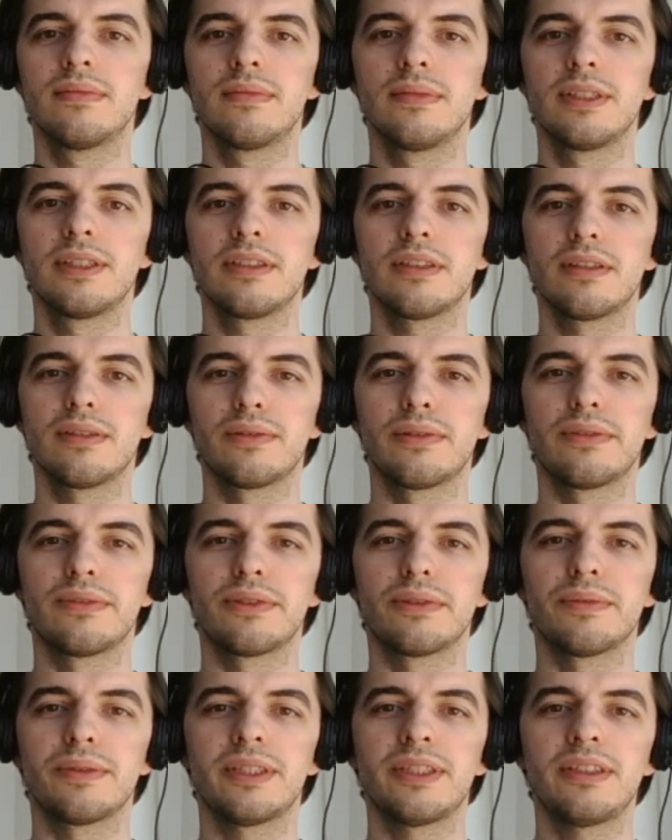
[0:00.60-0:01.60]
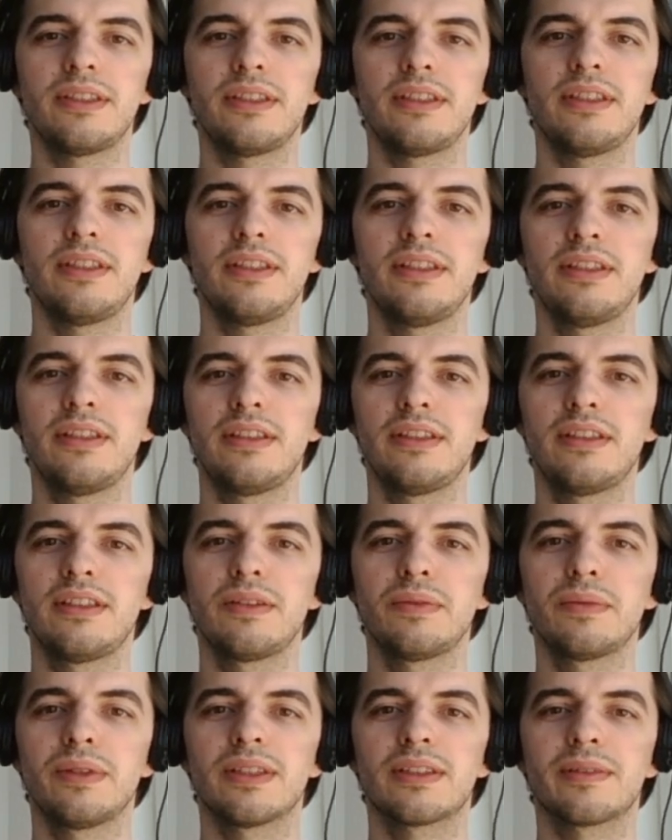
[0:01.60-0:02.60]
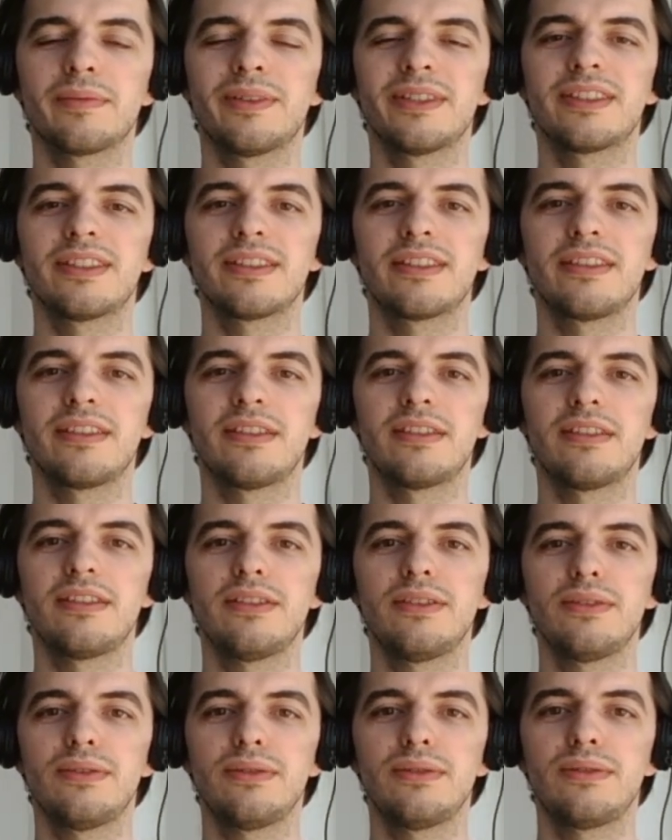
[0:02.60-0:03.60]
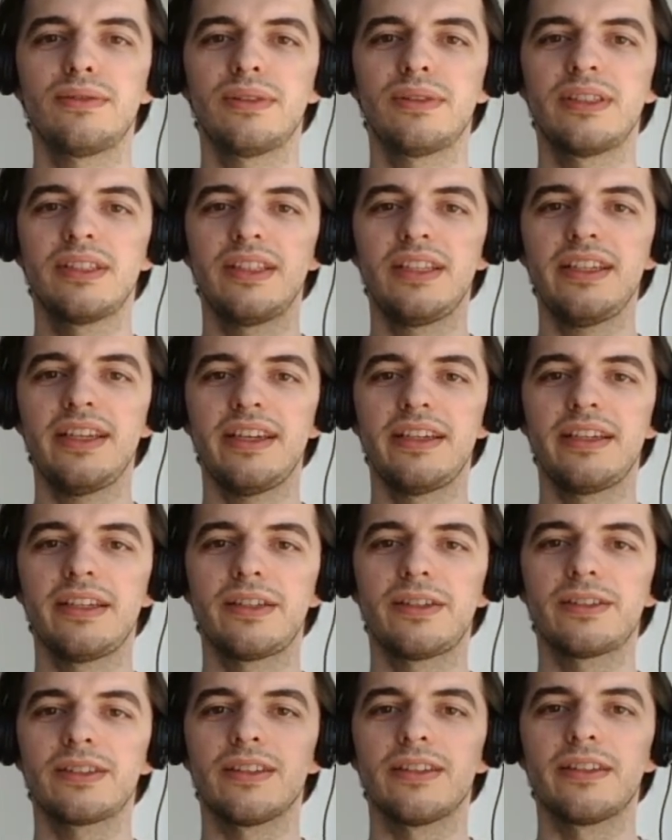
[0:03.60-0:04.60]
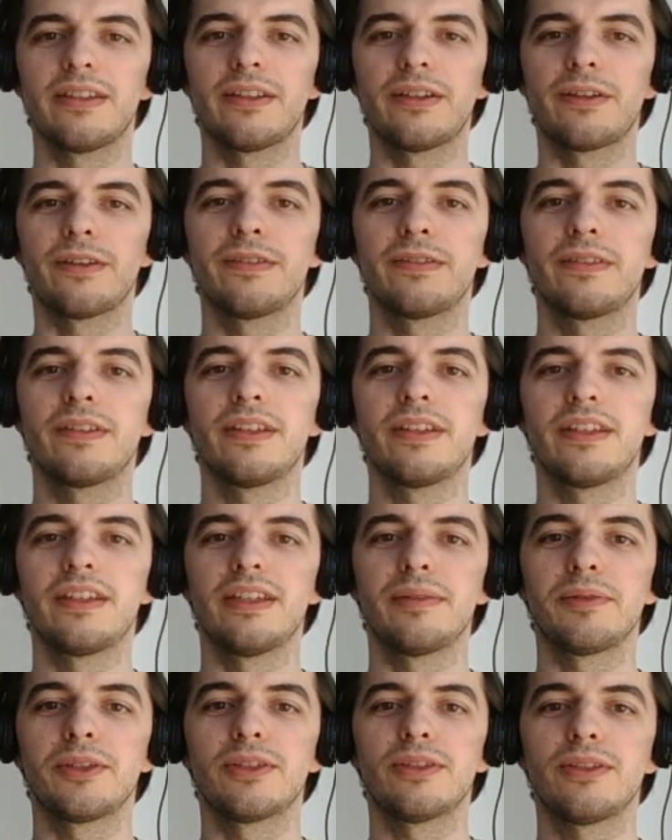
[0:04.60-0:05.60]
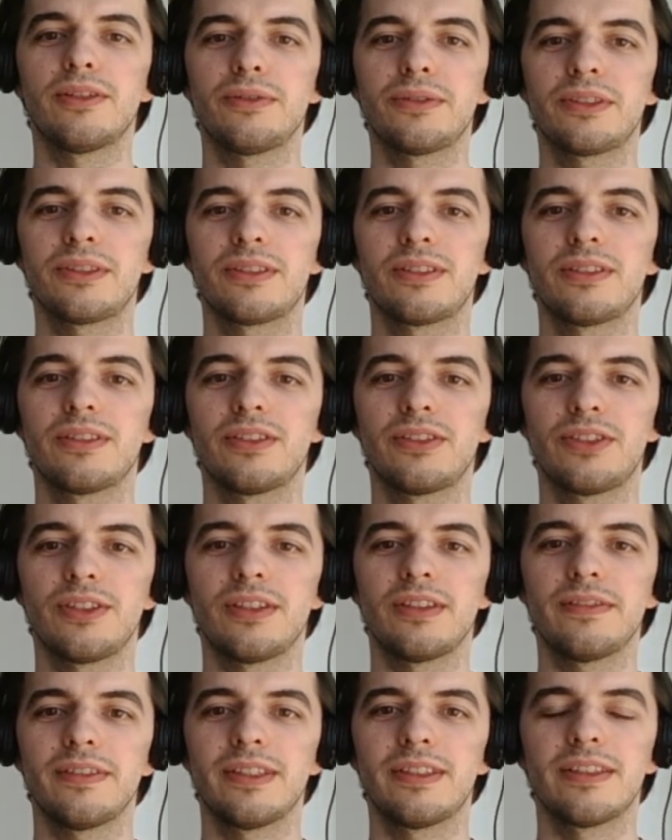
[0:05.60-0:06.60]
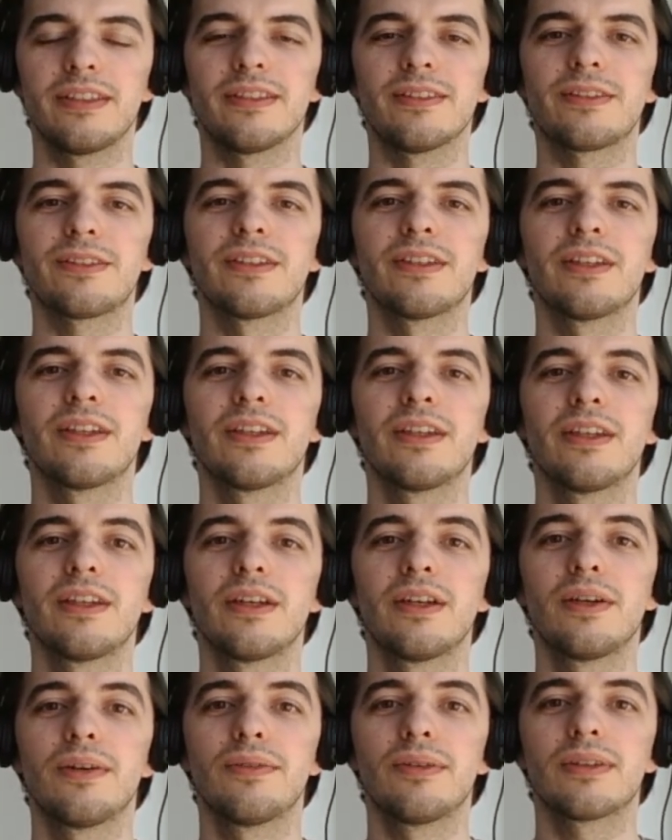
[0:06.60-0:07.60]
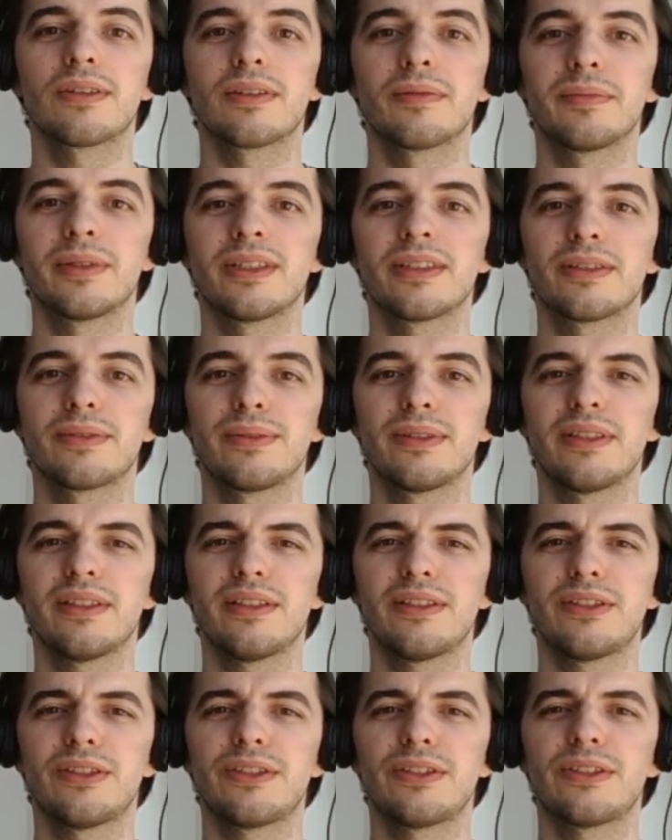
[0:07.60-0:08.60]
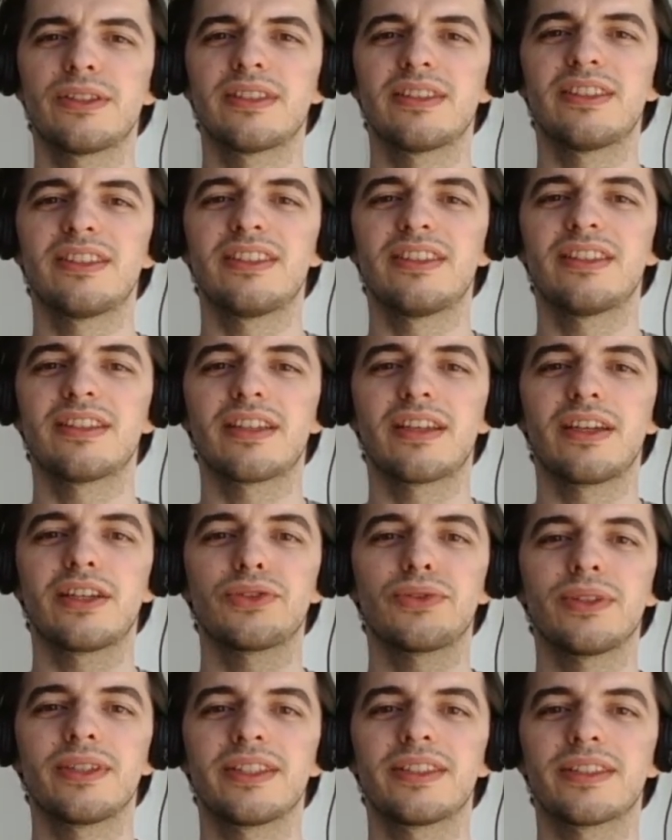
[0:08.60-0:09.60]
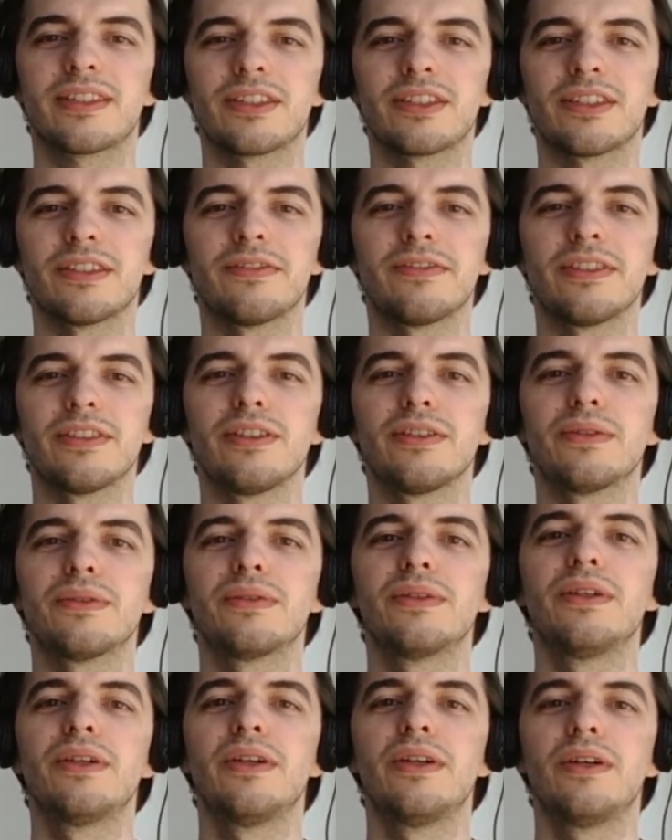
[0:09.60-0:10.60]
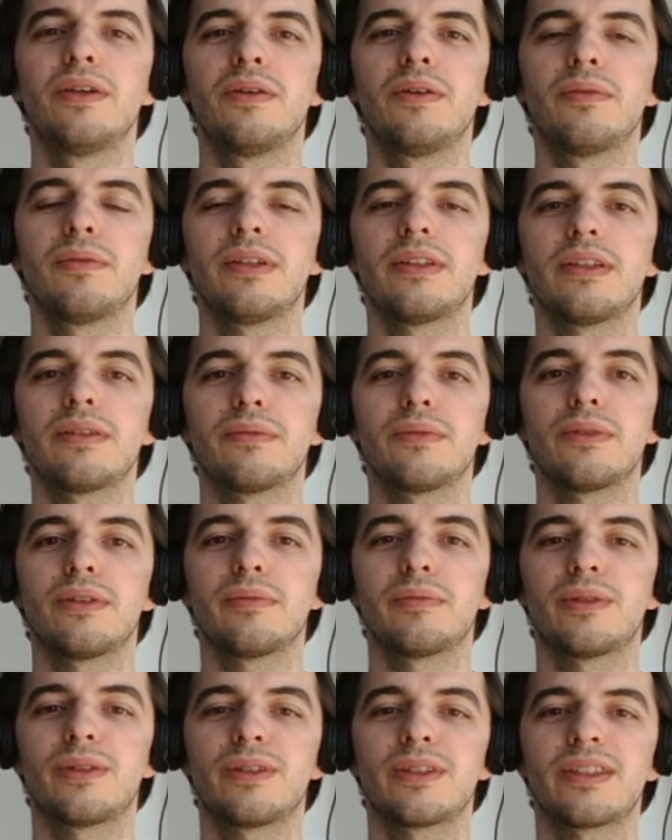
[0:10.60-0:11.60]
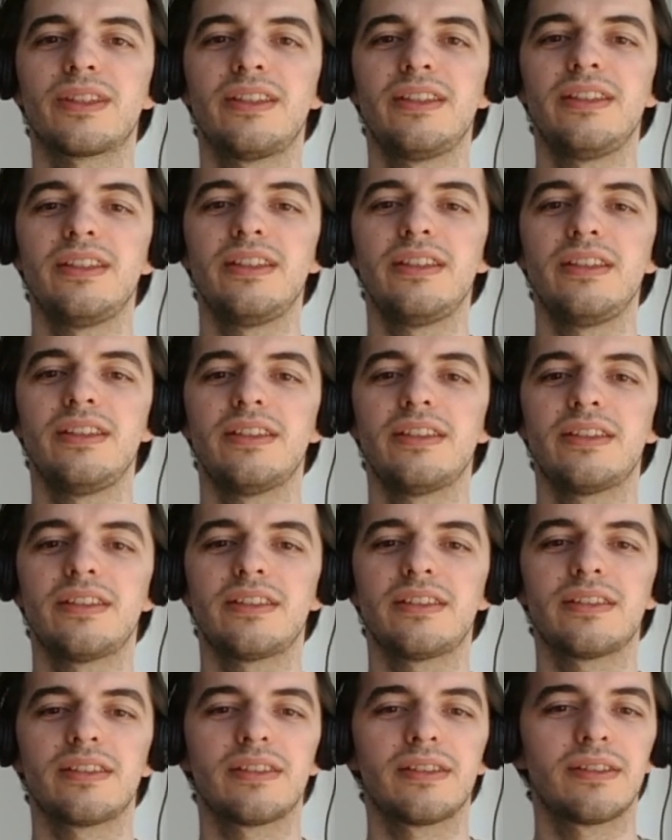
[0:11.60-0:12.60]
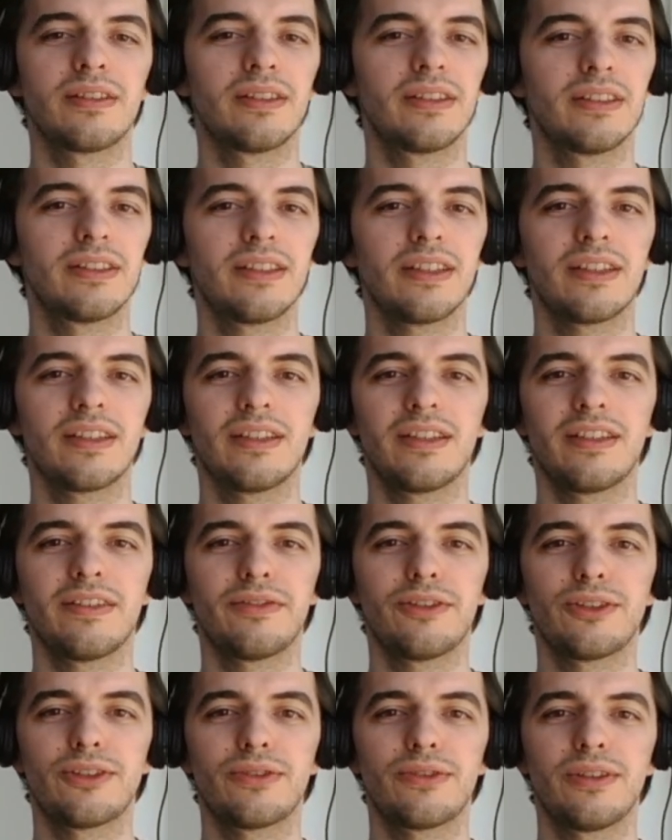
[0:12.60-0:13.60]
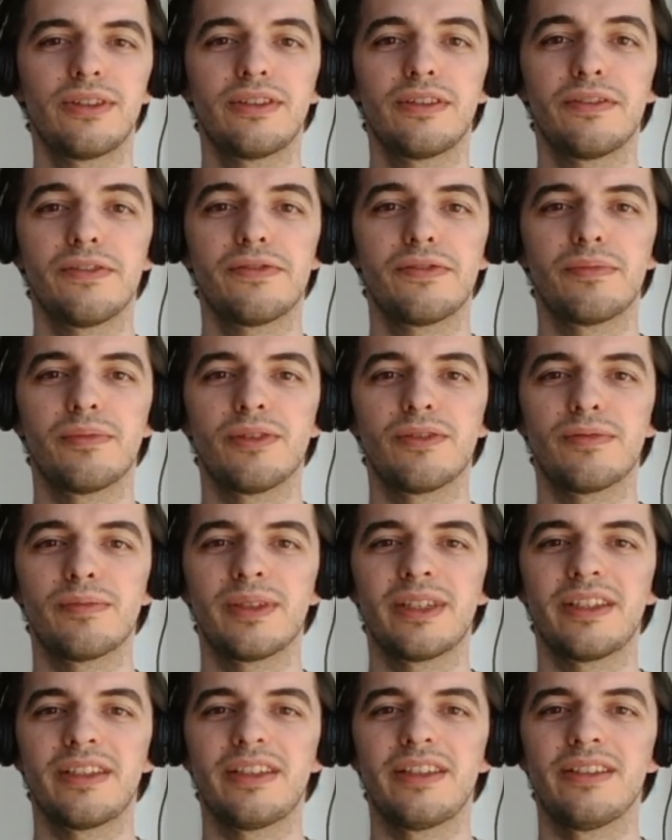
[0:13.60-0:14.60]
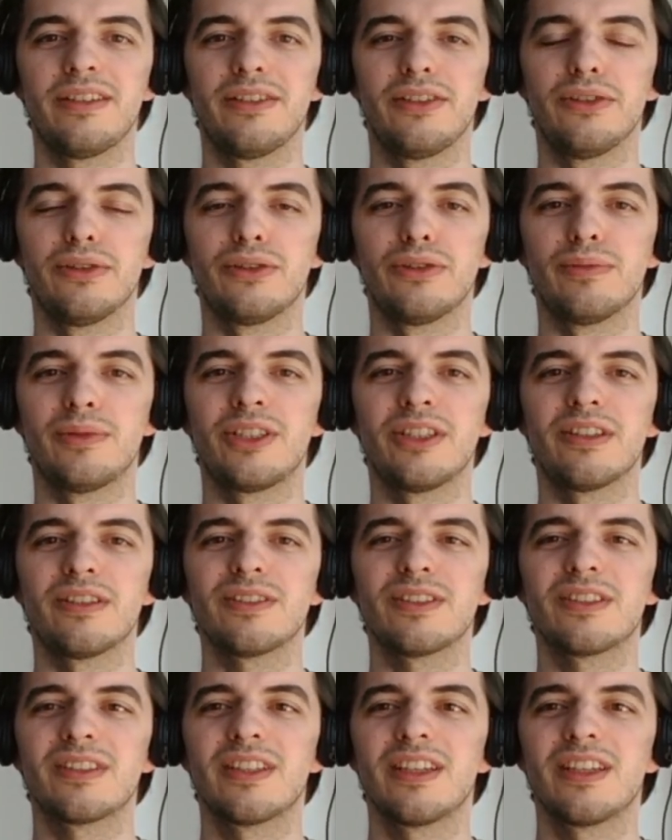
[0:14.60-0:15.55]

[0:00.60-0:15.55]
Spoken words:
Hello, everyone, and welcome once again to the Heir's Lair. I'm your host, Jonathan Taylor. Welcome back to another casual discussion video, one that will mark the second anniversary of both my YouTube channels.